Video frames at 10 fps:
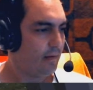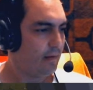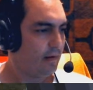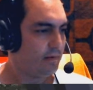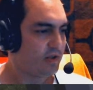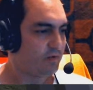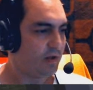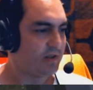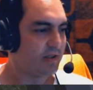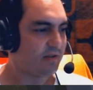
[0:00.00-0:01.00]
I'm just
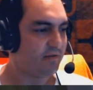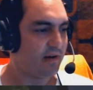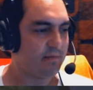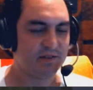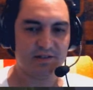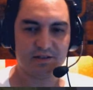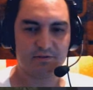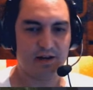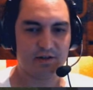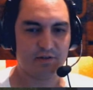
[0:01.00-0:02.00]
waiting for MC to
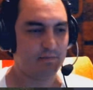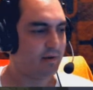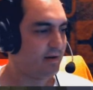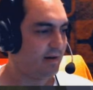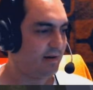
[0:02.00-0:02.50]
crash and burn.